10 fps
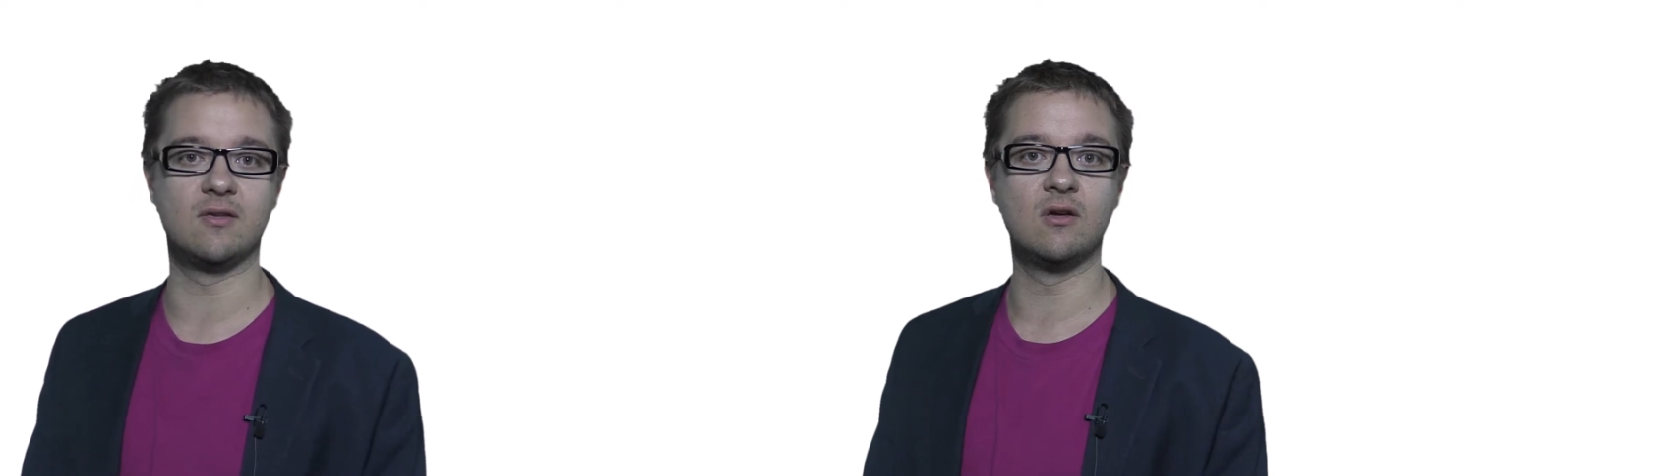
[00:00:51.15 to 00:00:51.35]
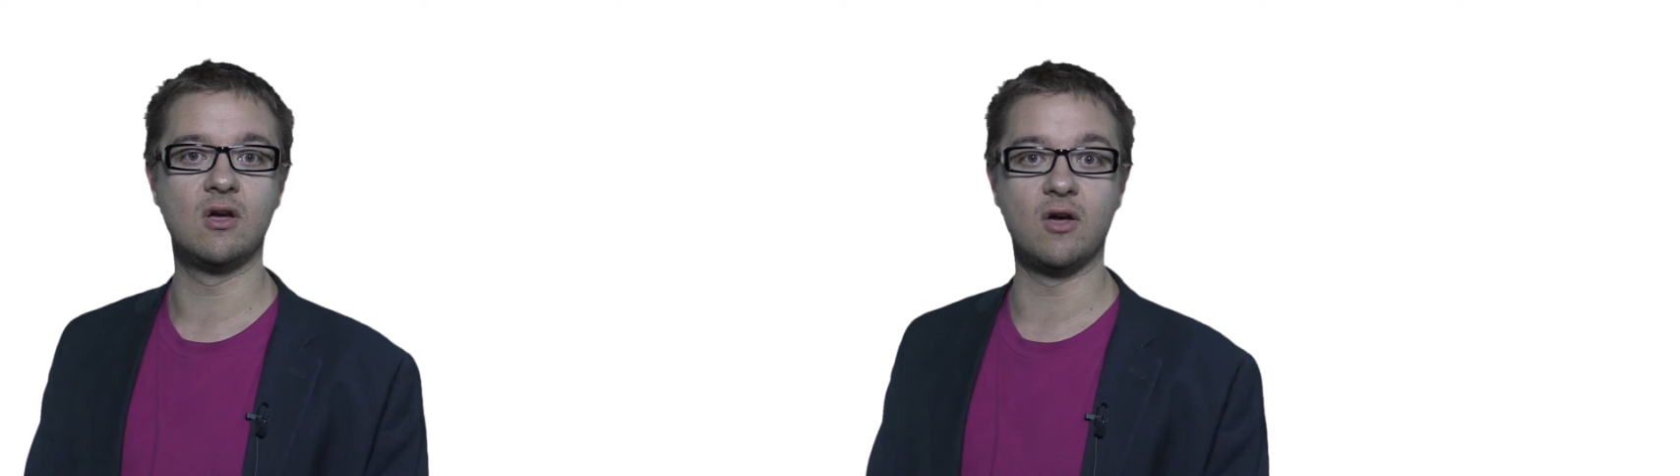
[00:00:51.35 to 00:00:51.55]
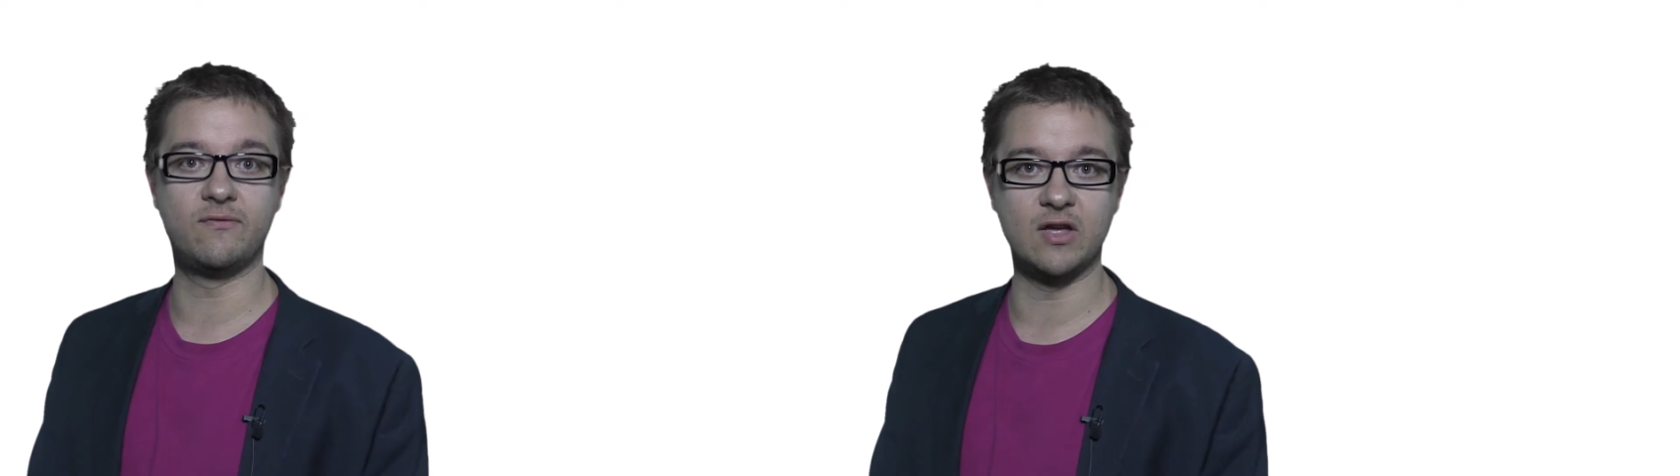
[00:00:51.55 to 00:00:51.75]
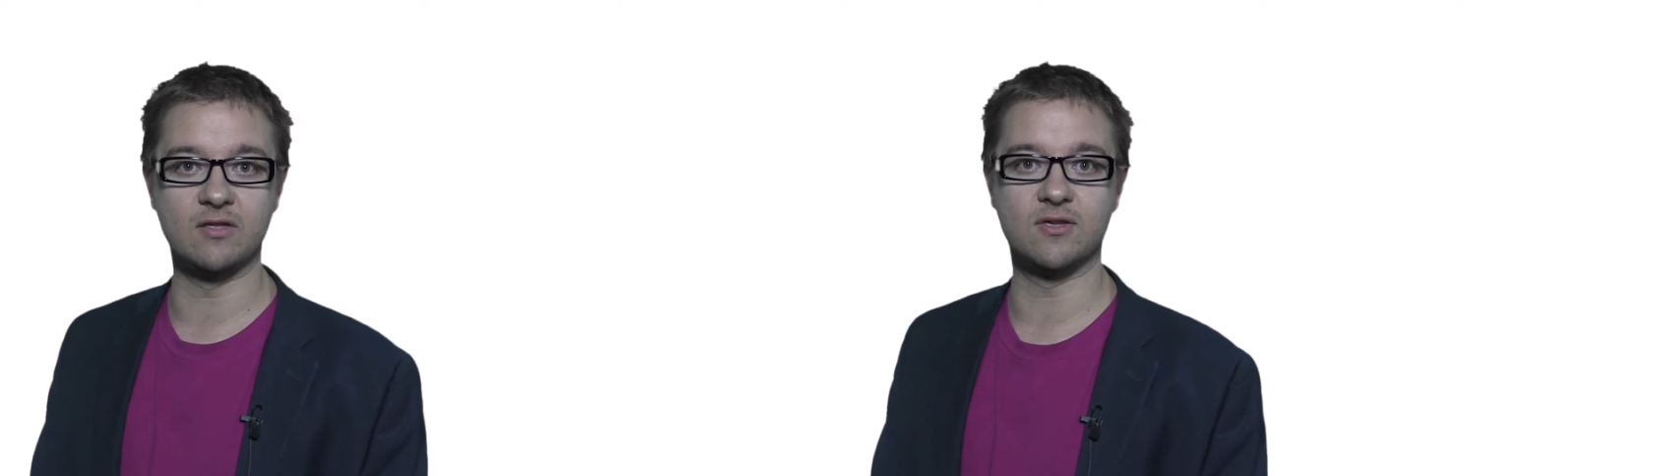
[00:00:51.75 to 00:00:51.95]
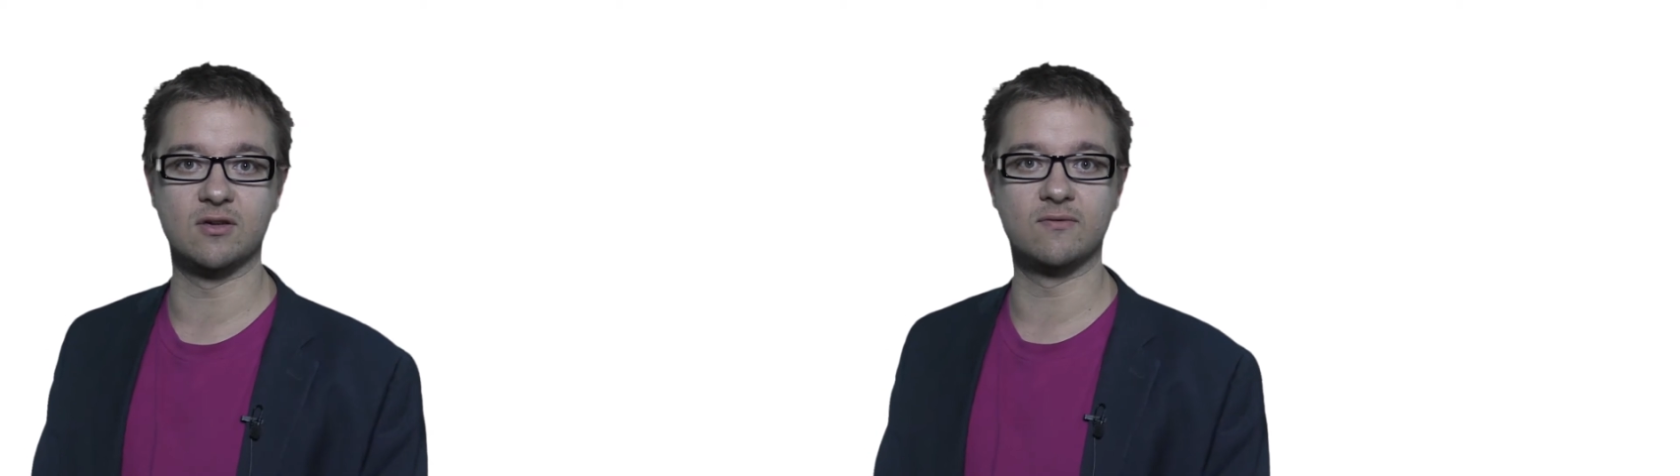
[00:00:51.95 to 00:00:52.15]

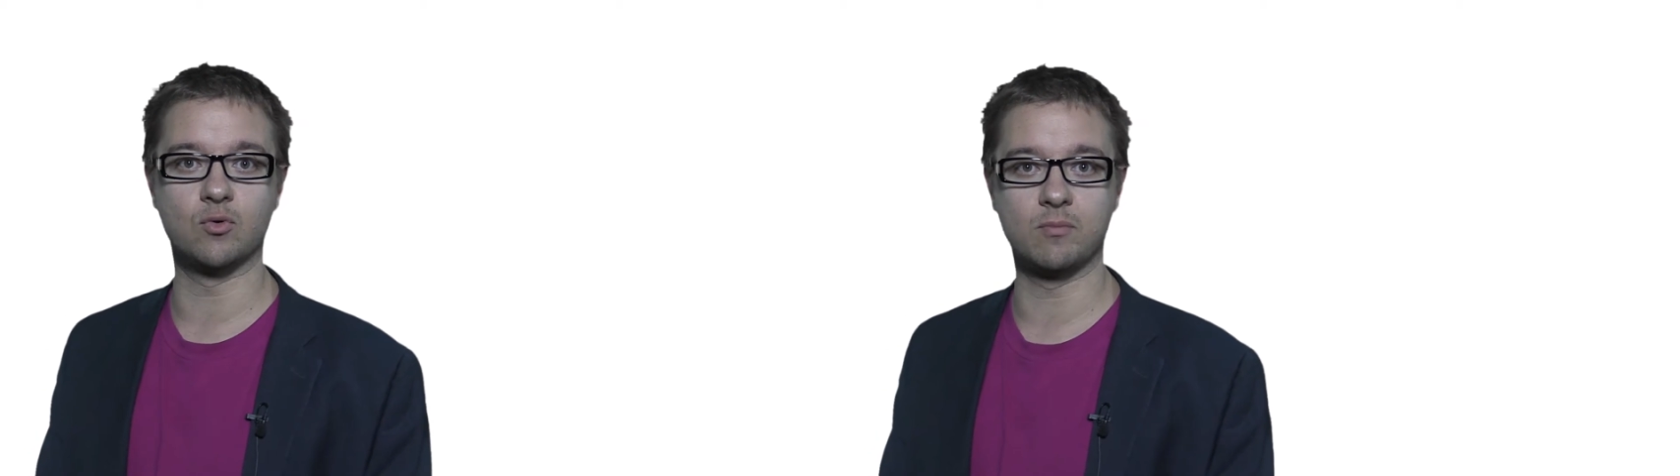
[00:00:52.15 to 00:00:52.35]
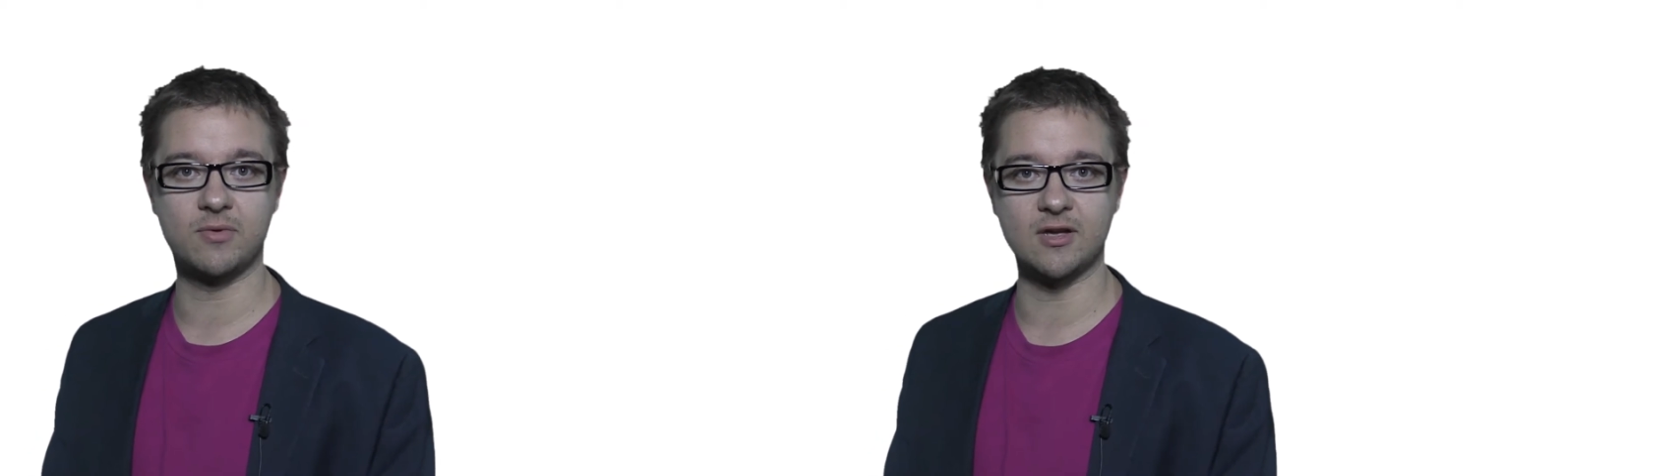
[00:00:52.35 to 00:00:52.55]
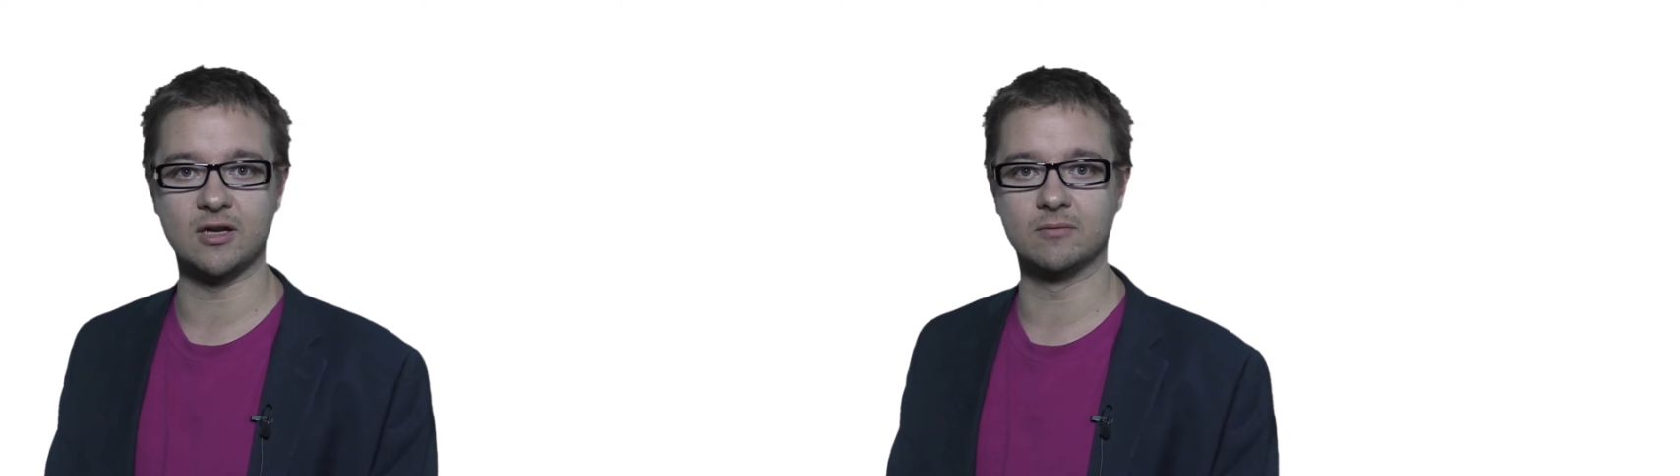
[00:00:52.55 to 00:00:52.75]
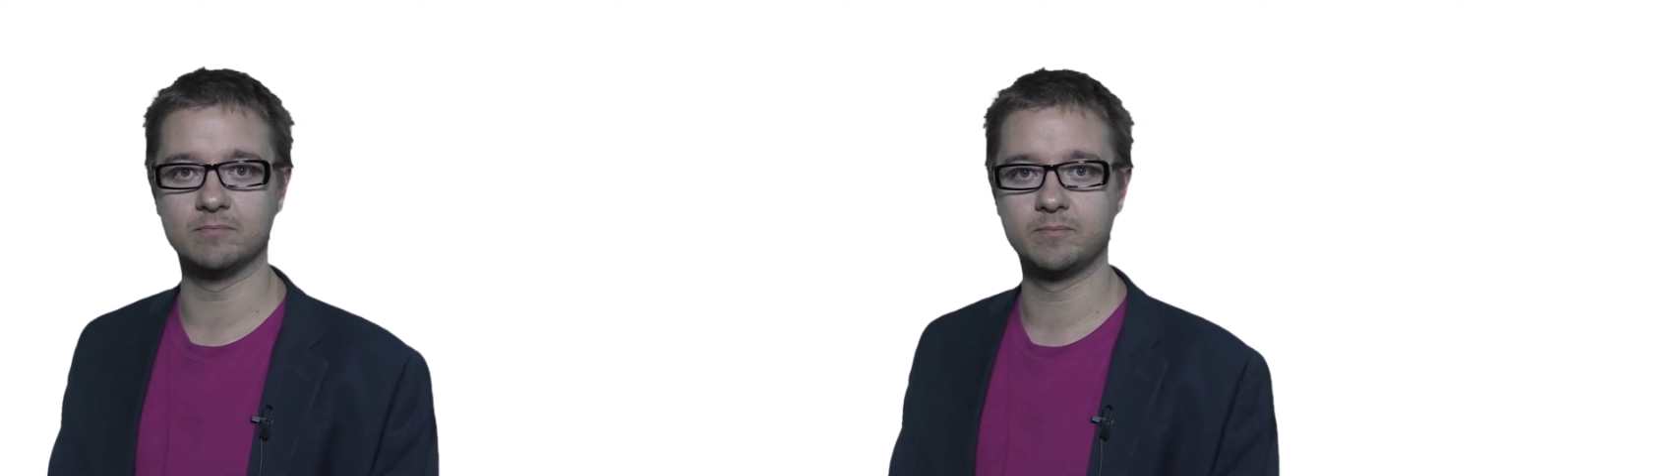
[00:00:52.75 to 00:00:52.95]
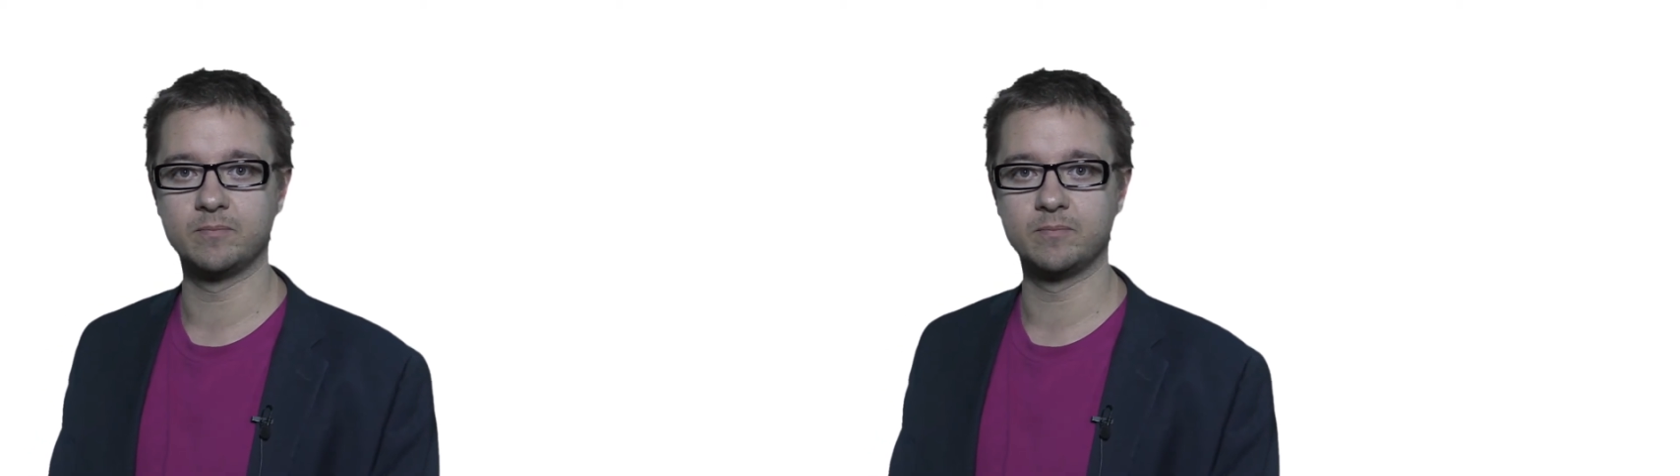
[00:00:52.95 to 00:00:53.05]
offensive or obscene.